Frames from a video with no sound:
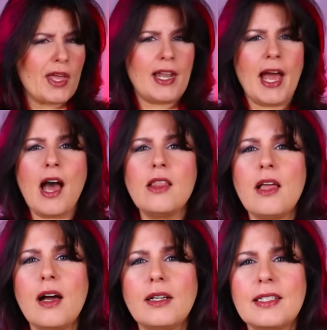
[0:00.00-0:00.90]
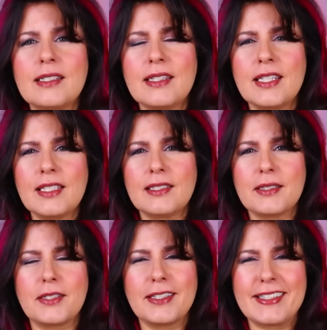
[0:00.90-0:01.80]
And how long does
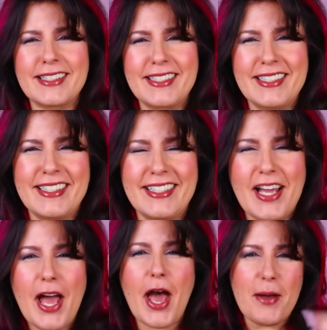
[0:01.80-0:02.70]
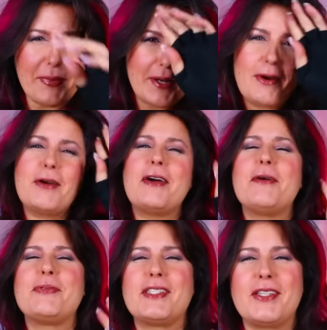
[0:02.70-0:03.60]
this... How many more
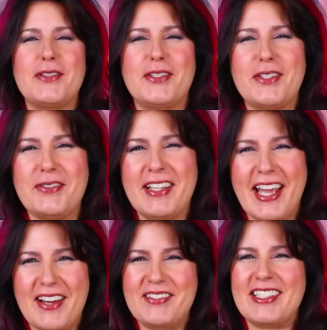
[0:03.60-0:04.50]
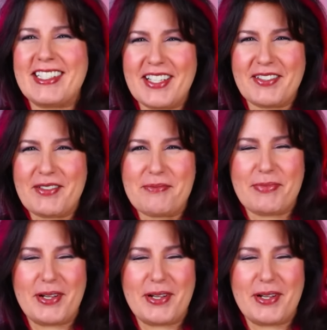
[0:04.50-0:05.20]
episodes do we have to deal with